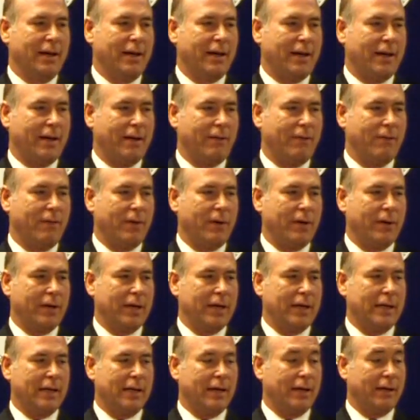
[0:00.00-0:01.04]

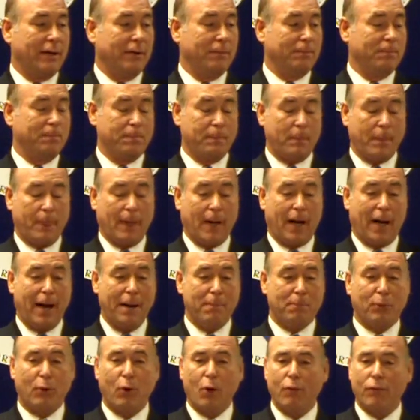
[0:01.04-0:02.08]

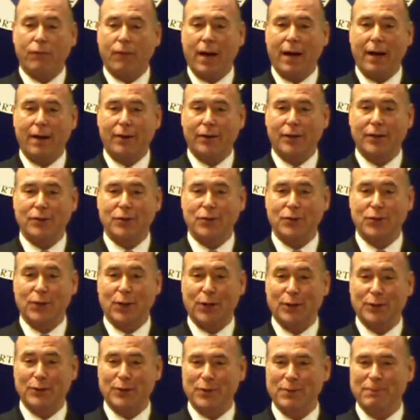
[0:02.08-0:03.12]
high profile
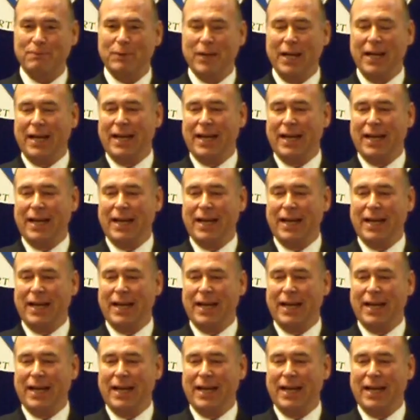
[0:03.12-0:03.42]
concerns